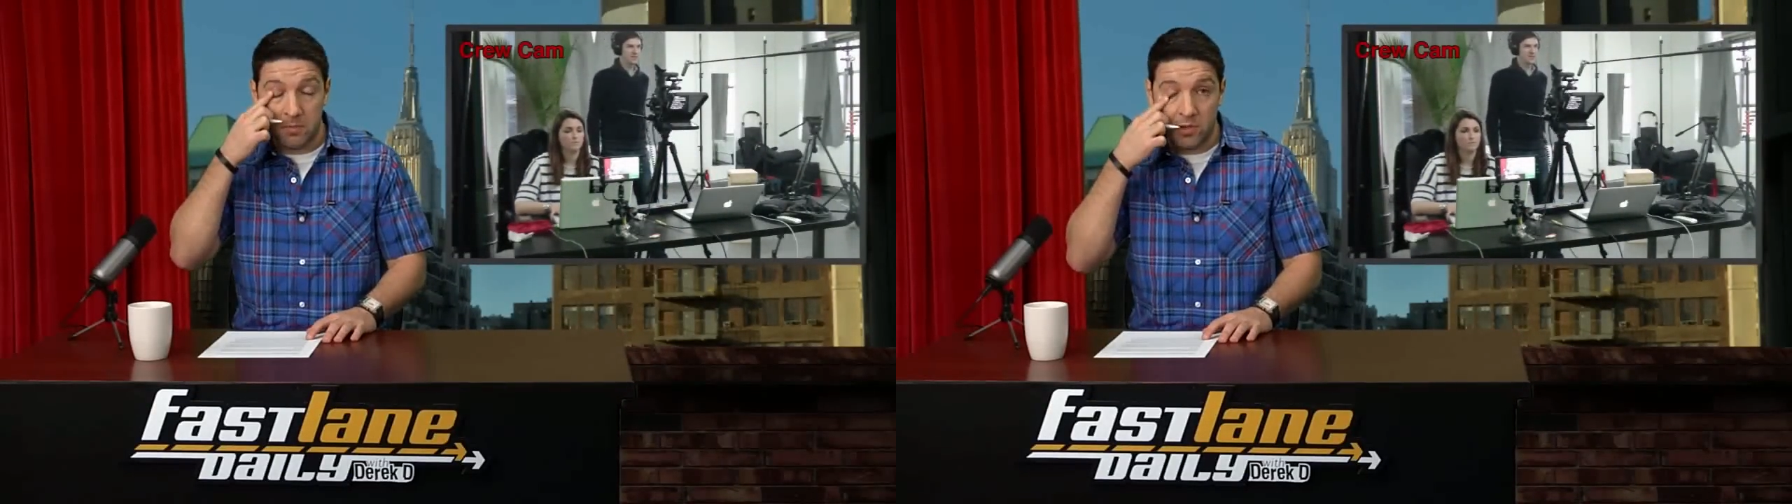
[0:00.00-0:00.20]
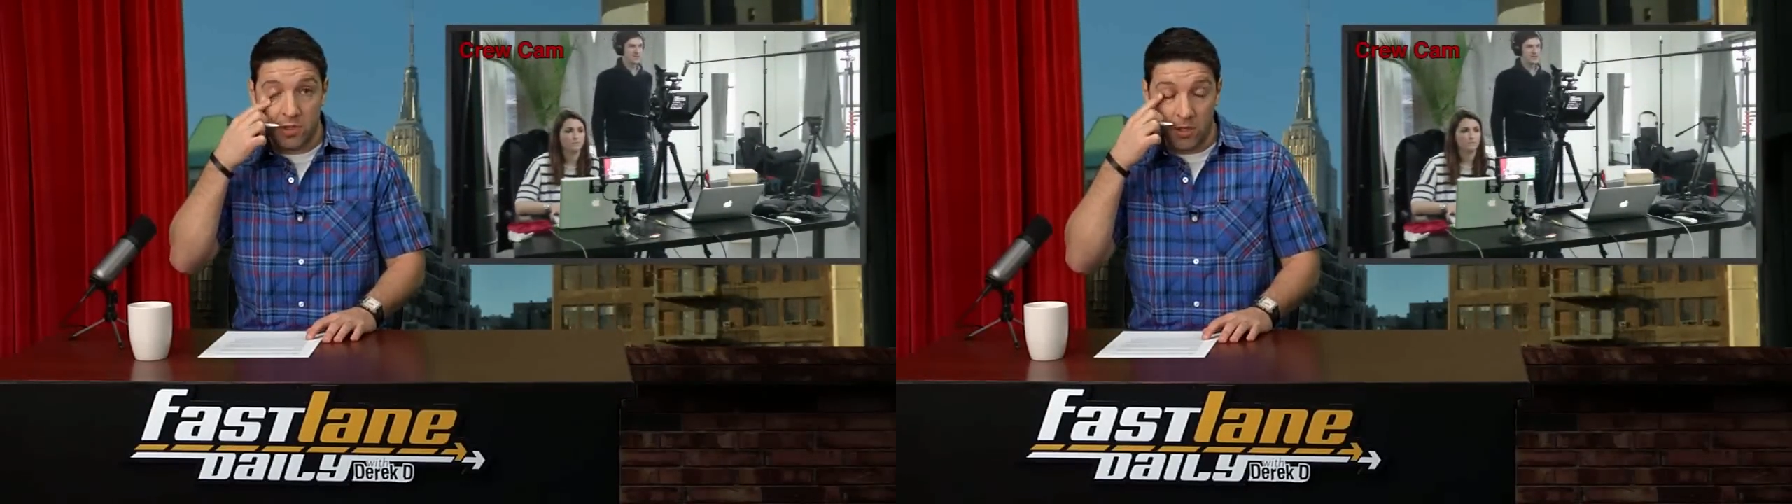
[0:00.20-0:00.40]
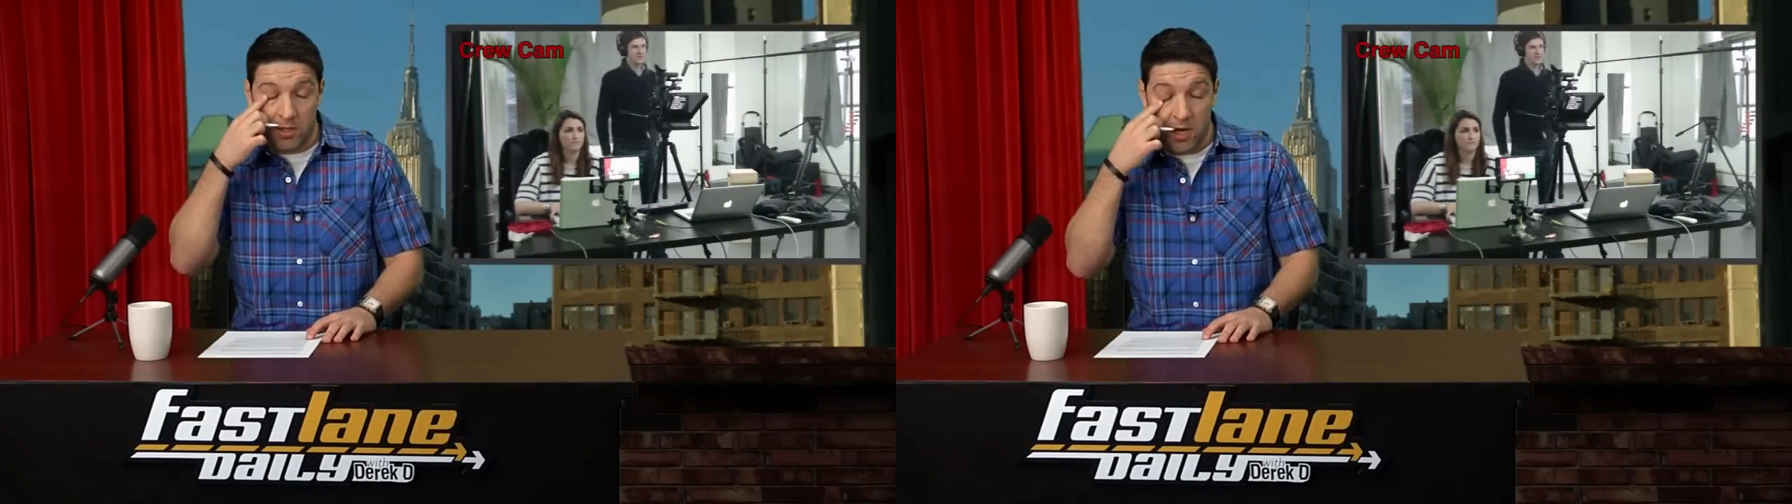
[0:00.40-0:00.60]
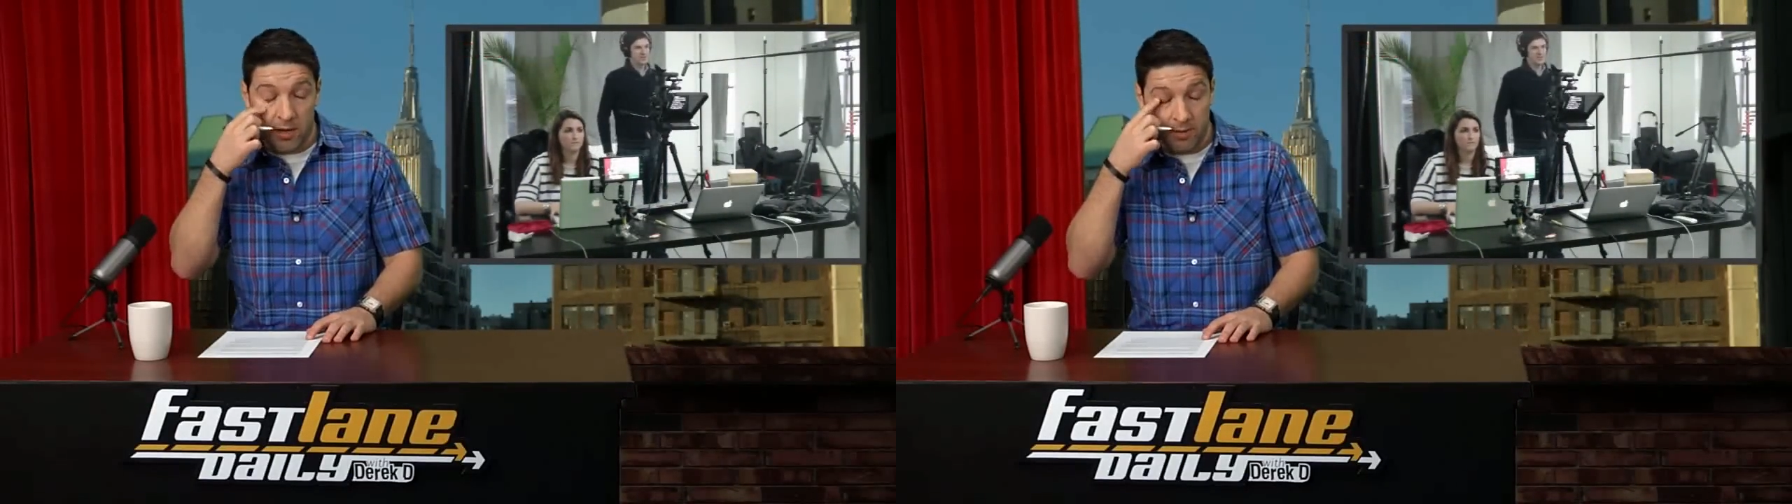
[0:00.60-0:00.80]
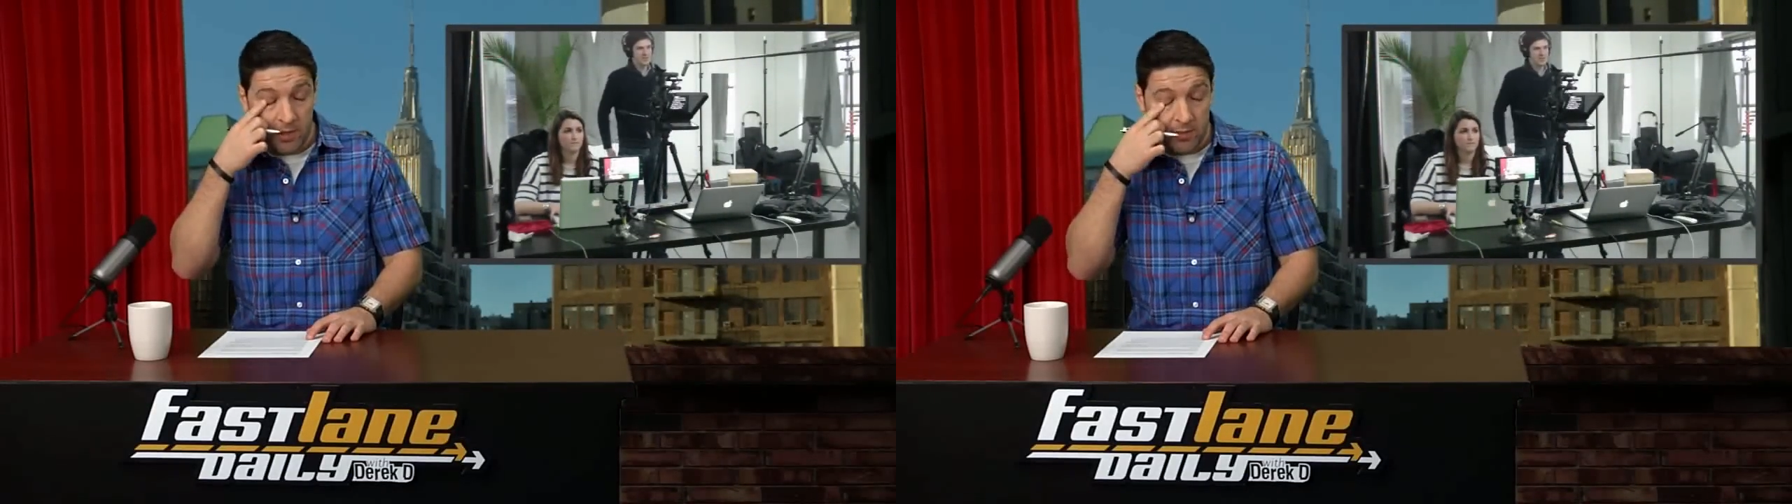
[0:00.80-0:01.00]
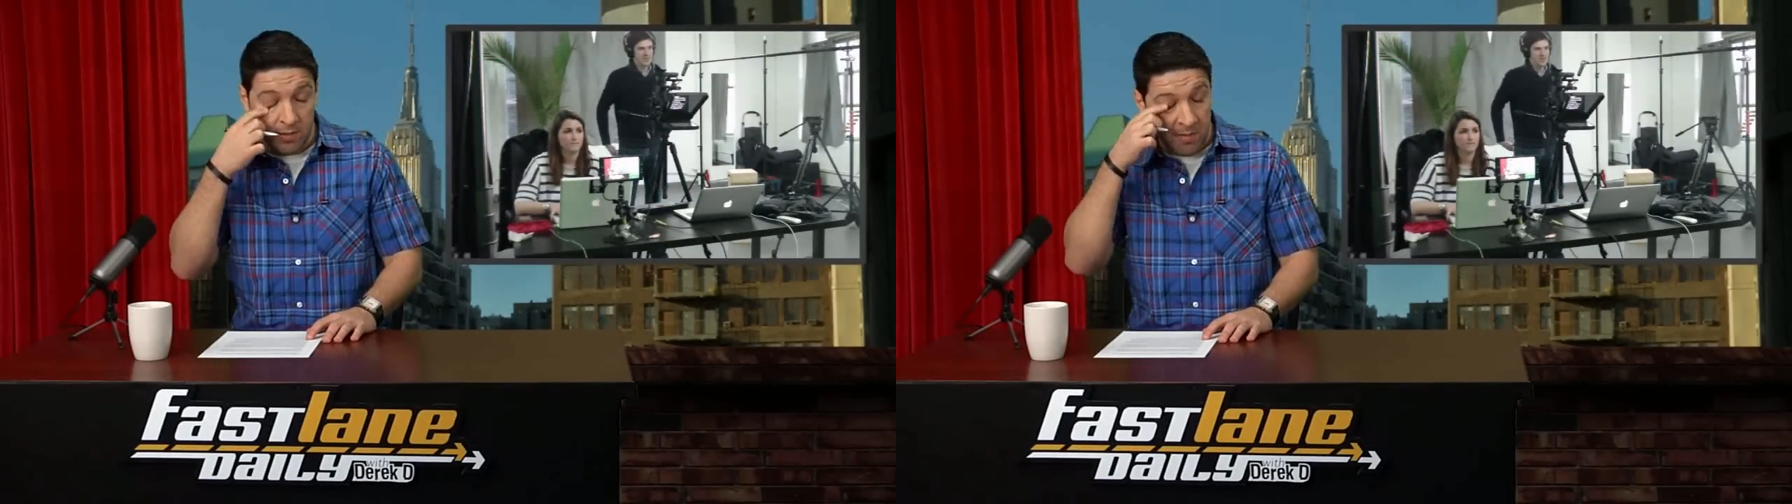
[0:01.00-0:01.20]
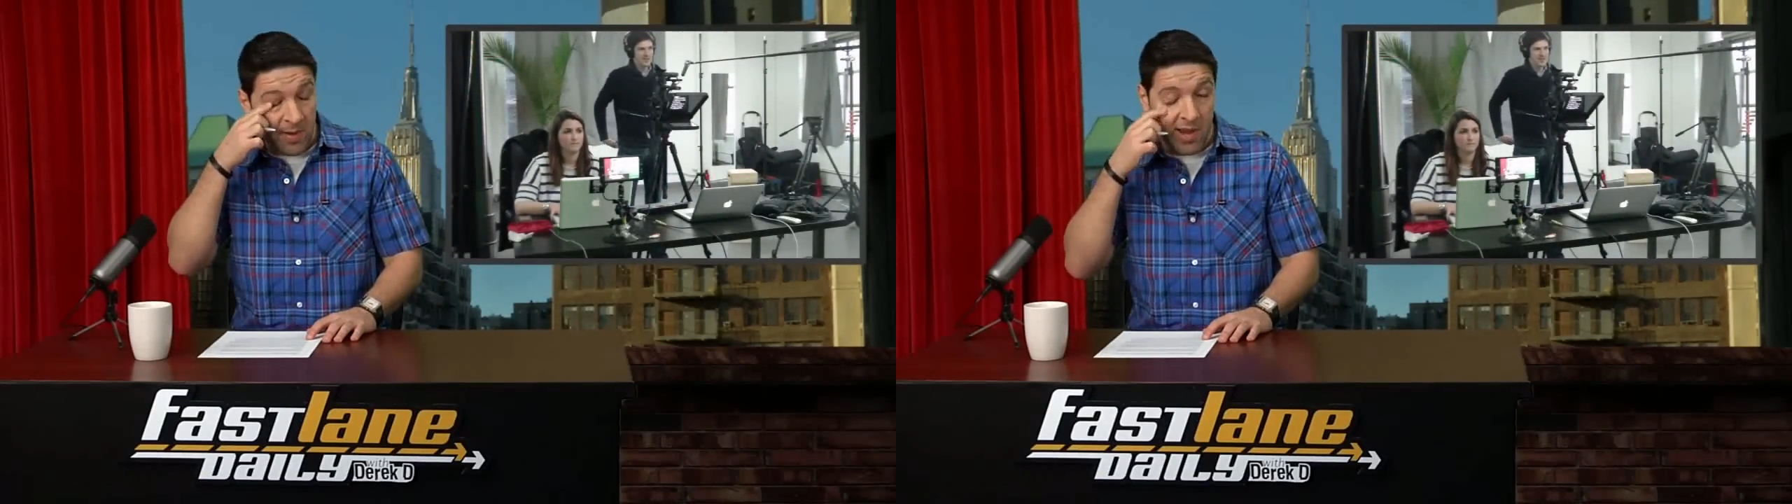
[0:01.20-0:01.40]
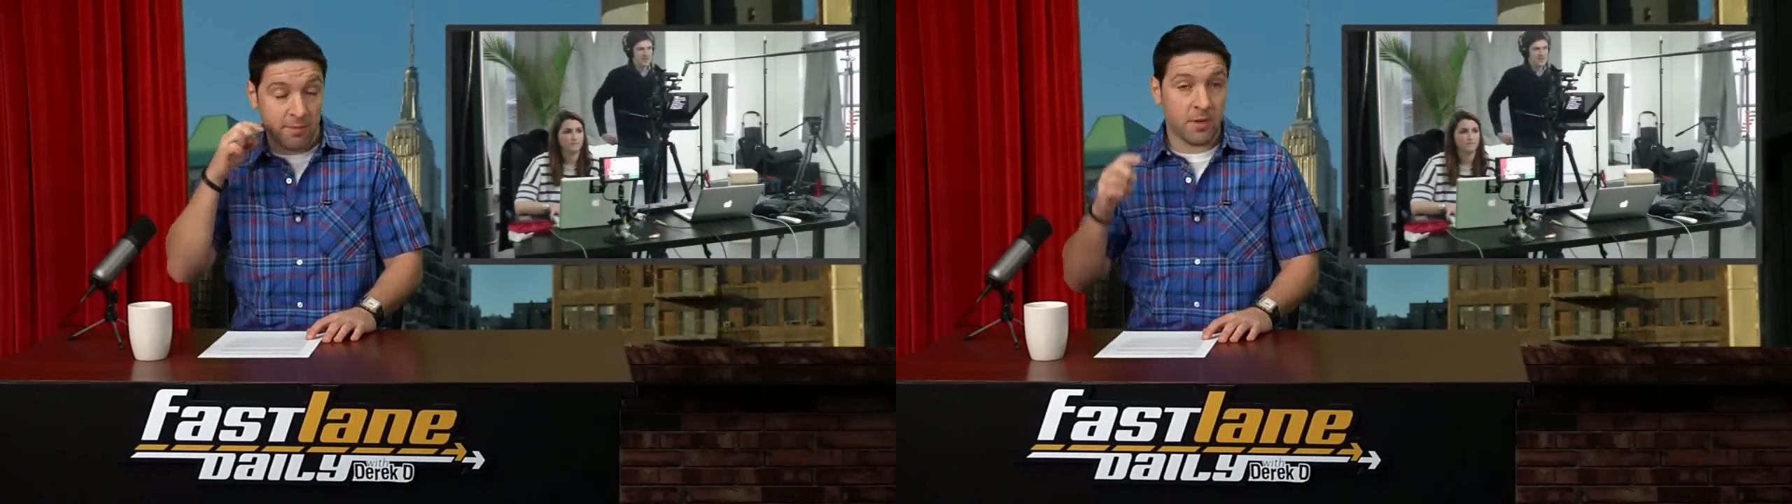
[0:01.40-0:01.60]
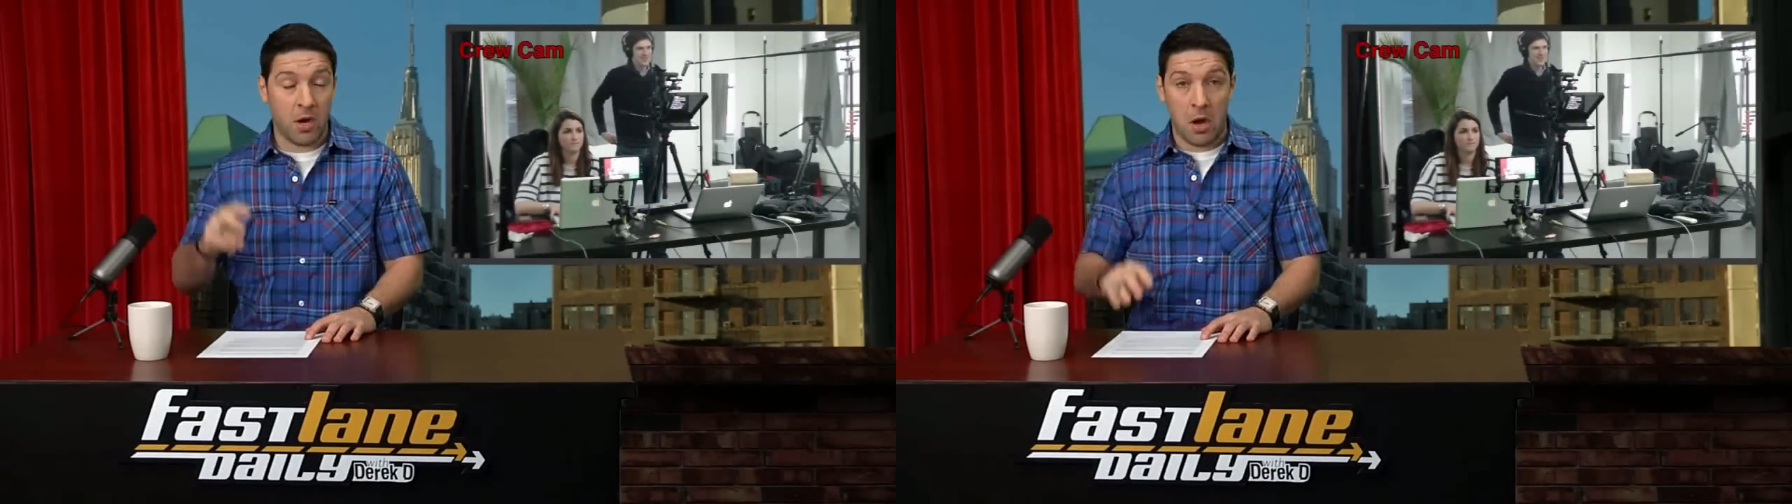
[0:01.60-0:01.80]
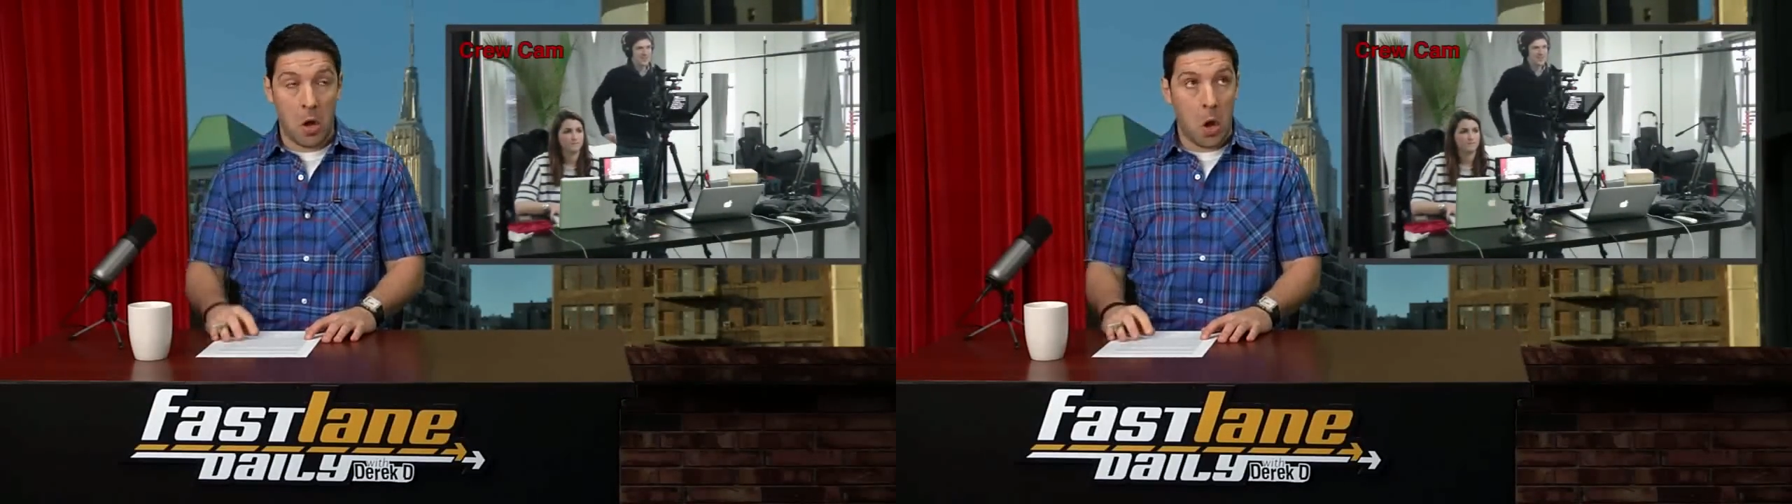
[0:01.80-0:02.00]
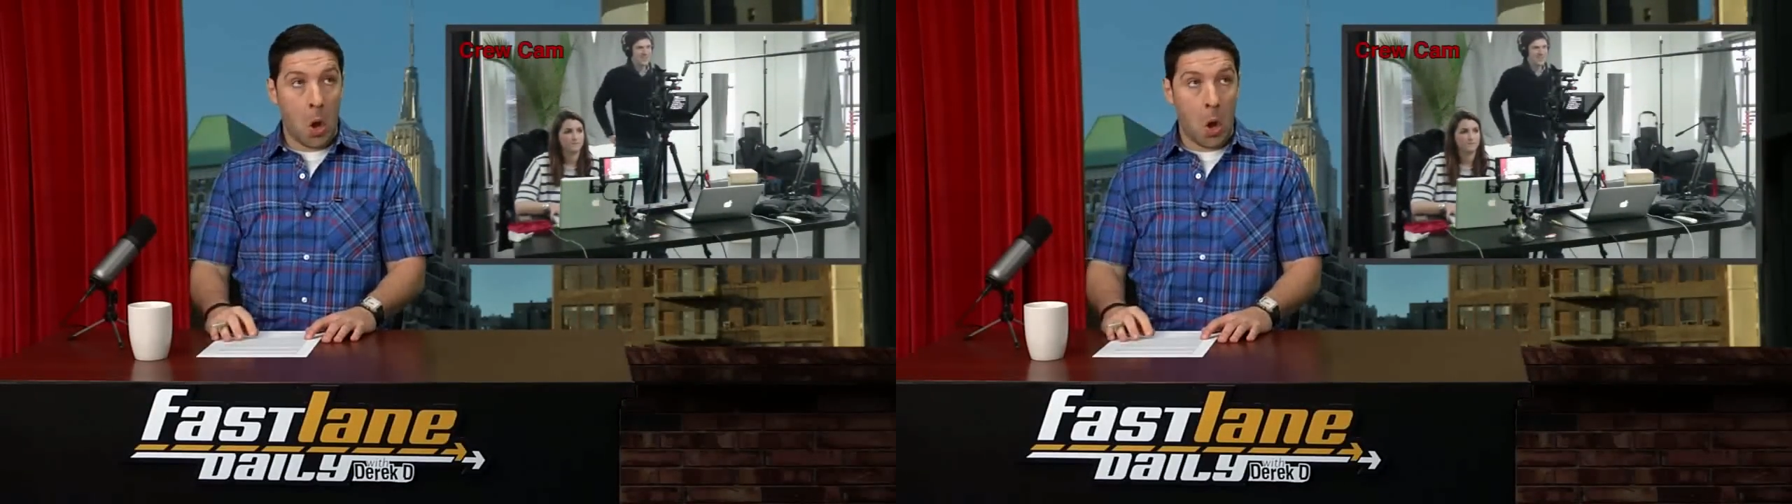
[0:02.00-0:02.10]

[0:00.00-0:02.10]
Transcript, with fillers: It's Tuesday. That's MMI. All right.